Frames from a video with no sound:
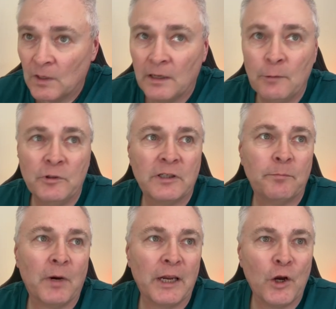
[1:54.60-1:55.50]
It was
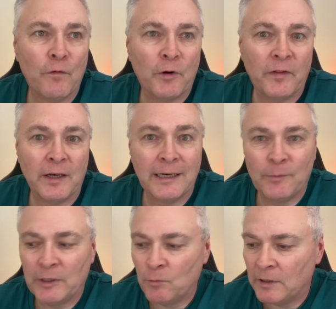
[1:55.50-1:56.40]
my girlfriend then, now
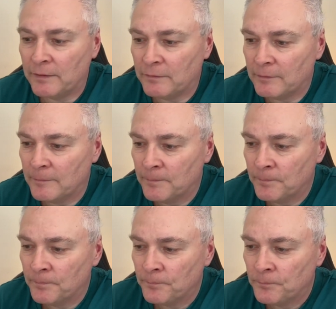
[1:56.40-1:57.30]
my wife.
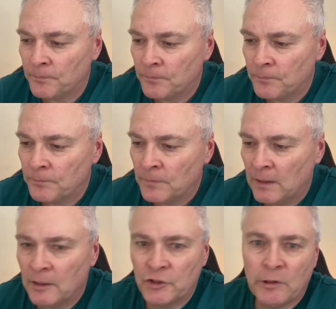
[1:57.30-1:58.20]

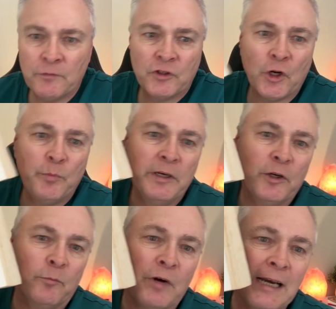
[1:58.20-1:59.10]
And so I've just opened it
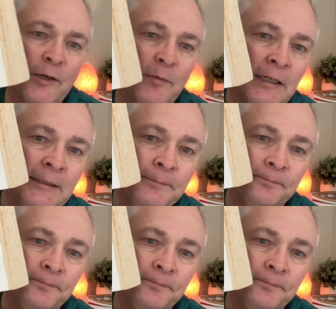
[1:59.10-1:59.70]
up randomly.